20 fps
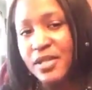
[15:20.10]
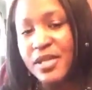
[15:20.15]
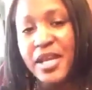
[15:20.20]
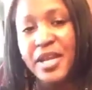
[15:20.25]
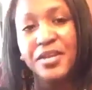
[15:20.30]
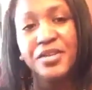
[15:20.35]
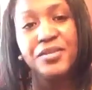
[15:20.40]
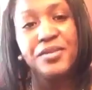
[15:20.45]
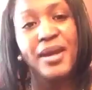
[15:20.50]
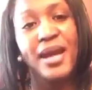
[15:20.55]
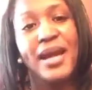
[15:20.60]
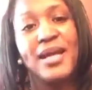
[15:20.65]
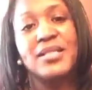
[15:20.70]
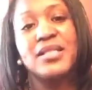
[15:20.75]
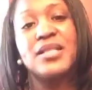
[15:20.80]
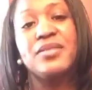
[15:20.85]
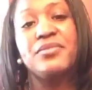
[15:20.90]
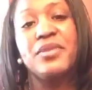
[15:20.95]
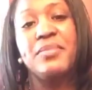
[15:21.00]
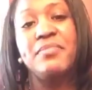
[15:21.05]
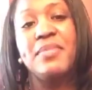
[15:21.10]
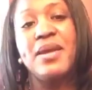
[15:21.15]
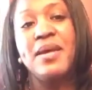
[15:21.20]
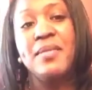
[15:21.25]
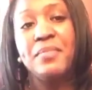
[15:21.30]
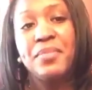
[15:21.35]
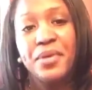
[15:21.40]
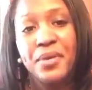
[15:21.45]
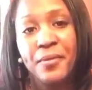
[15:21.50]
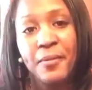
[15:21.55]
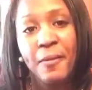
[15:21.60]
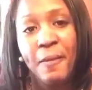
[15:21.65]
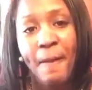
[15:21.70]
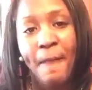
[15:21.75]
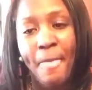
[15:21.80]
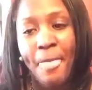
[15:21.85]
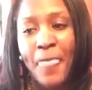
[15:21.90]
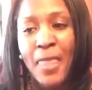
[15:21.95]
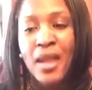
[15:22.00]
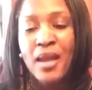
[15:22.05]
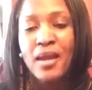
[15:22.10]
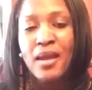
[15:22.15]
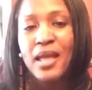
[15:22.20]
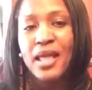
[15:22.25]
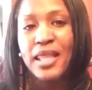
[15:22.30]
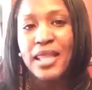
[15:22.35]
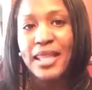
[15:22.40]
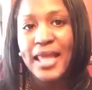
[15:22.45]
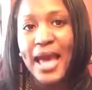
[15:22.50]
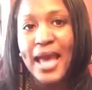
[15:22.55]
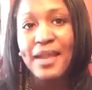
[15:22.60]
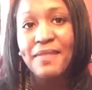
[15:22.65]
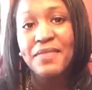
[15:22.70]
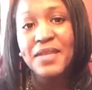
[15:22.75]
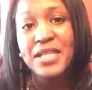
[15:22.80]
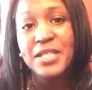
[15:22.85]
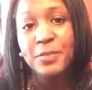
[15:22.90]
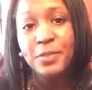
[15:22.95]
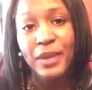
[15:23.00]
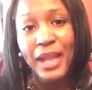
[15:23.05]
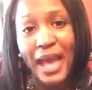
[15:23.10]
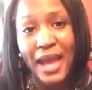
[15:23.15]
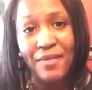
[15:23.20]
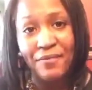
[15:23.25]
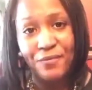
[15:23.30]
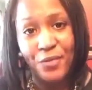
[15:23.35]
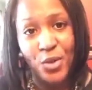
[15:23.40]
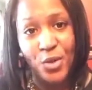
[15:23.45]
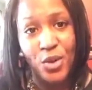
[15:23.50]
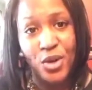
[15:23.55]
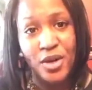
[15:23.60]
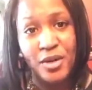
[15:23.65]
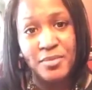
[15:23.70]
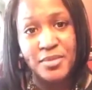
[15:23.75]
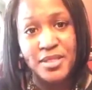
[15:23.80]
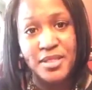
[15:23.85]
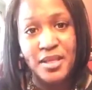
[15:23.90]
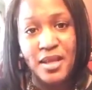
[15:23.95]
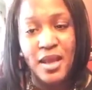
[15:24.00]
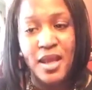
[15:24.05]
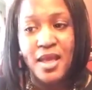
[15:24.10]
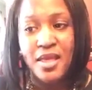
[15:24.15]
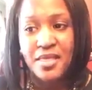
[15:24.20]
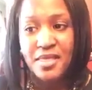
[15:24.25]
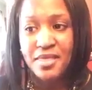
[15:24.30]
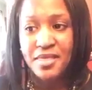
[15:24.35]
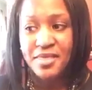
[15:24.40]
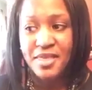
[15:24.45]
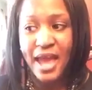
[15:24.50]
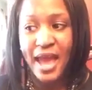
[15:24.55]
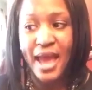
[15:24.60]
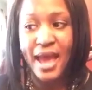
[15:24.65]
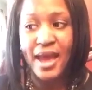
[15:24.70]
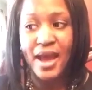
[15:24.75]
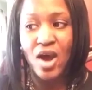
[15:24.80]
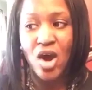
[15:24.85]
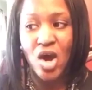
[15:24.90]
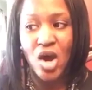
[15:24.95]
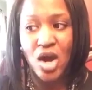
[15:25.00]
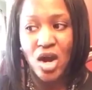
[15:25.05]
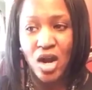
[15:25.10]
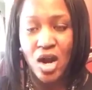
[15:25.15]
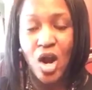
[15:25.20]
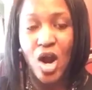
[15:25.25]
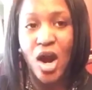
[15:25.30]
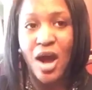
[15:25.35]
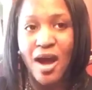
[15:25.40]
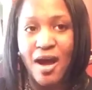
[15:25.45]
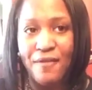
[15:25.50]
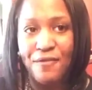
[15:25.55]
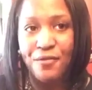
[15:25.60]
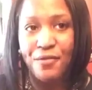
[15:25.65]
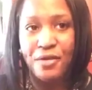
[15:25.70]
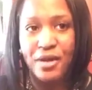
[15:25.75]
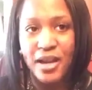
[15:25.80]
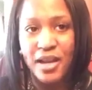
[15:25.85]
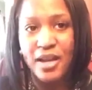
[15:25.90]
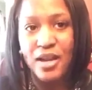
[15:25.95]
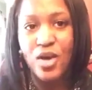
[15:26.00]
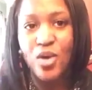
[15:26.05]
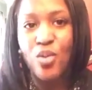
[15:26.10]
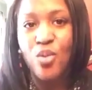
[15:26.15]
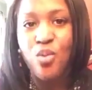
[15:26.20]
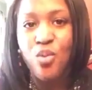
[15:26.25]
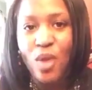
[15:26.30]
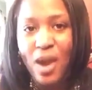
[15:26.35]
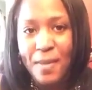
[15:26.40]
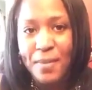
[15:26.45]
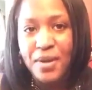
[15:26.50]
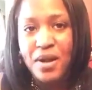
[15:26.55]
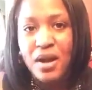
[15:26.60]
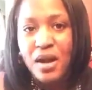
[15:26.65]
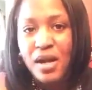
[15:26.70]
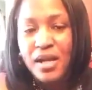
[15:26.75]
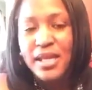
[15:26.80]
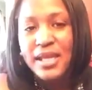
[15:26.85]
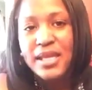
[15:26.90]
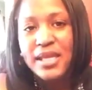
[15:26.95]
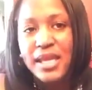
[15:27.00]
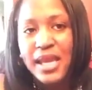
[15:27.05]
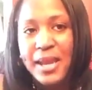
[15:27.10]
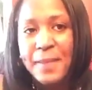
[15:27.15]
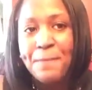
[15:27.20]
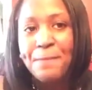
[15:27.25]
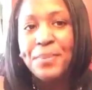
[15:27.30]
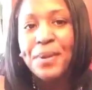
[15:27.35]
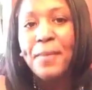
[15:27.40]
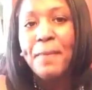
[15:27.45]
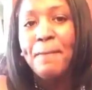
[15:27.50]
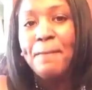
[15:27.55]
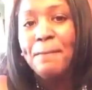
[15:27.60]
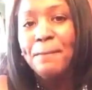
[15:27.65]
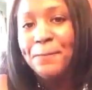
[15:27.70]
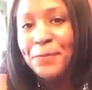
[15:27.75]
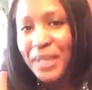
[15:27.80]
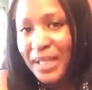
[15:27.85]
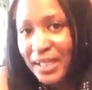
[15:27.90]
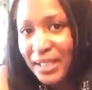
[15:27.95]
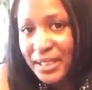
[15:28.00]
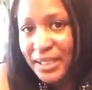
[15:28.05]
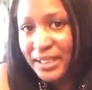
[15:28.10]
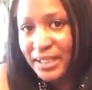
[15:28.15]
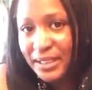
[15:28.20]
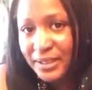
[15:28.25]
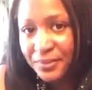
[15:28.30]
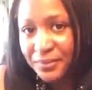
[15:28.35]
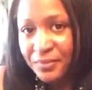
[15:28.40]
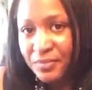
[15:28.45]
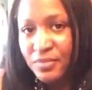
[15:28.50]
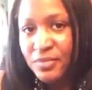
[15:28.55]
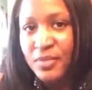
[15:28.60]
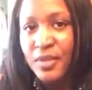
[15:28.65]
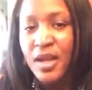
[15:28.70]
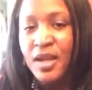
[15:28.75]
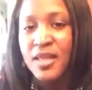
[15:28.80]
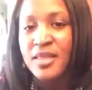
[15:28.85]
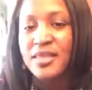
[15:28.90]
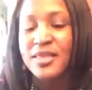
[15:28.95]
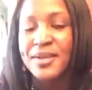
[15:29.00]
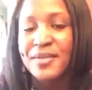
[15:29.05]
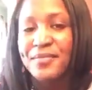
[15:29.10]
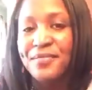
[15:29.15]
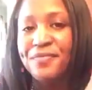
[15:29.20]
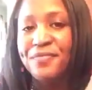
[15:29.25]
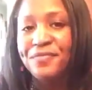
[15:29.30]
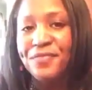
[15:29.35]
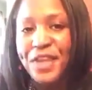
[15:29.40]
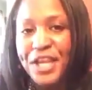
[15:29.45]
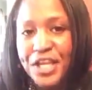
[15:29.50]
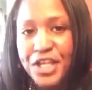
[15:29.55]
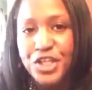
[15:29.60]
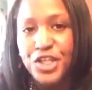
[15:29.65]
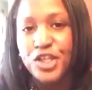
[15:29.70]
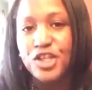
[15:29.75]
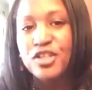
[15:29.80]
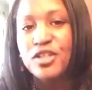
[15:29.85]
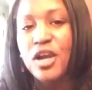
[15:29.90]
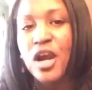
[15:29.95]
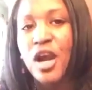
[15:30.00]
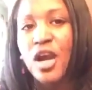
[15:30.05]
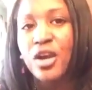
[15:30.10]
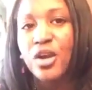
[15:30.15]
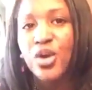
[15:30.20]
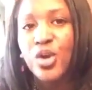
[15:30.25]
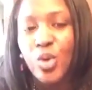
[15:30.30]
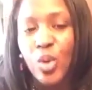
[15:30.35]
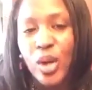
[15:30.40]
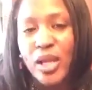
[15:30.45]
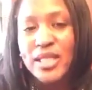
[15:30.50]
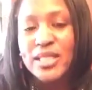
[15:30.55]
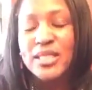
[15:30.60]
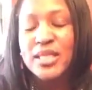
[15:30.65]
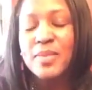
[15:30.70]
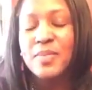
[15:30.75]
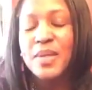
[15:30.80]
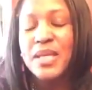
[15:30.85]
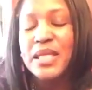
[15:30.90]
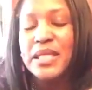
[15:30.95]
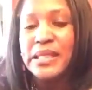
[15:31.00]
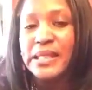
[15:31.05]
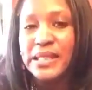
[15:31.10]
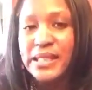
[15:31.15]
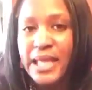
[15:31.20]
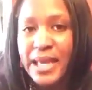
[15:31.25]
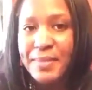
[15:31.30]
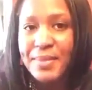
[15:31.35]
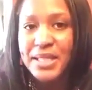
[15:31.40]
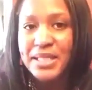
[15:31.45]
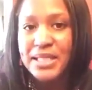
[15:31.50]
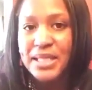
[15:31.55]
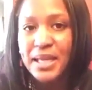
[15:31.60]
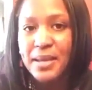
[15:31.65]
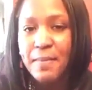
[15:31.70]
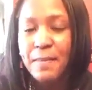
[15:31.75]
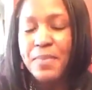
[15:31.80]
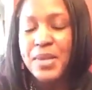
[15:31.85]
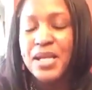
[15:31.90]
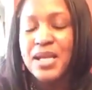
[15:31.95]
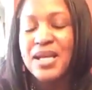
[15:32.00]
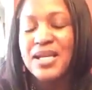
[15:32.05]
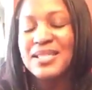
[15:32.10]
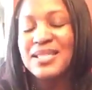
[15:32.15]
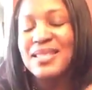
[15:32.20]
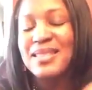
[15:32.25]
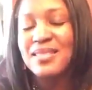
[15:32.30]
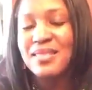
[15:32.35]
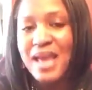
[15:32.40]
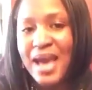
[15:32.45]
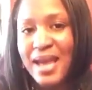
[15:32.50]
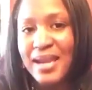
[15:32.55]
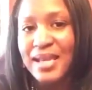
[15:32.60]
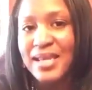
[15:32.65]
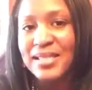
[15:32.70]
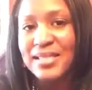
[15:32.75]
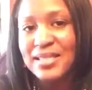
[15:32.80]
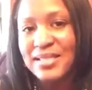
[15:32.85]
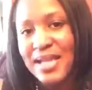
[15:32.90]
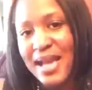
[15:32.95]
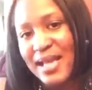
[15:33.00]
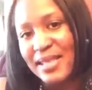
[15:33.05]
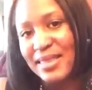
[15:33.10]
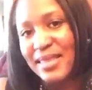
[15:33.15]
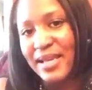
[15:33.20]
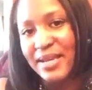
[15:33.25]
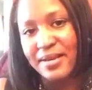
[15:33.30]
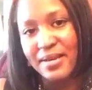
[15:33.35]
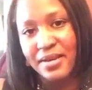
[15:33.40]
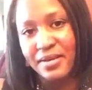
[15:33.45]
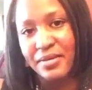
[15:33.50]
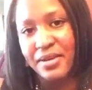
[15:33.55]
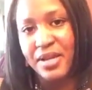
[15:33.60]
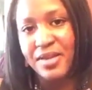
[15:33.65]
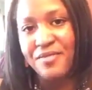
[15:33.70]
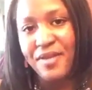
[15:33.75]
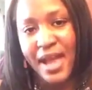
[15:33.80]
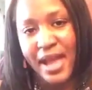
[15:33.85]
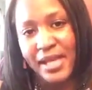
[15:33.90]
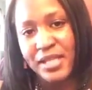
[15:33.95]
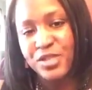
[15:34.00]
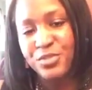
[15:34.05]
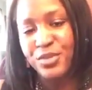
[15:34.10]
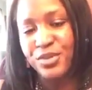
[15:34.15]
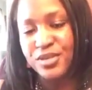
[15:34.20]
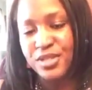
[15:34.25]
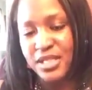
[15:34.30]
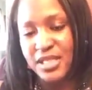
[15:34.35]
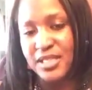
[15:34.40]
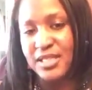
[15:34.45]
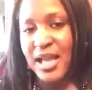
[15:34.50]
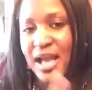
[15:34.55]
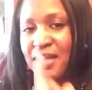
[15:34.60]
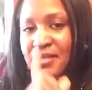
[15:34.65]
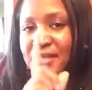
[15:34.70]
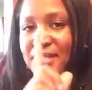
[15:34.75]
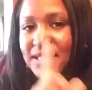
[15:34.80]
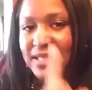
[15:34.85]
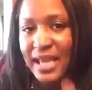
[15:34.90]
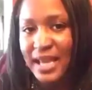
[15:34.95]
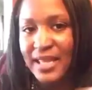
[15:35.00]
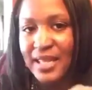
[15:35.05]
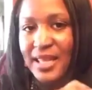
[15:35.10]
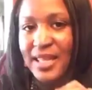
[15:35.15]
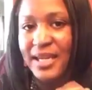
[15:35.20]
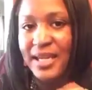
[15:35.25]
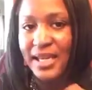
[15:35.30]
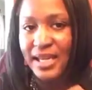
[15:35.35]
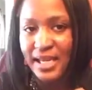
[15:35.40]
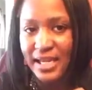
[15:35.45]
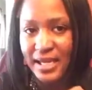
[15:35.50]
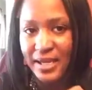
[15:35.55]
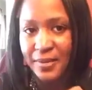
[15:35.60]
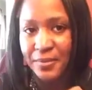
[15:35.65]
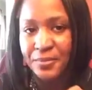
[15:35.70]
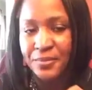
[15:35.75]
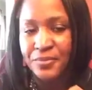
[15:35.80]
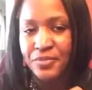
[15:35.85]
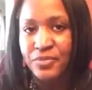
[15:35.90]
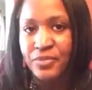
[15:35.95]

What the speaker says: Now you have to remember, a lot of these platforms that are offering webinar capability, the features are going to be limited because that is not their area of expertise. I'll say that again.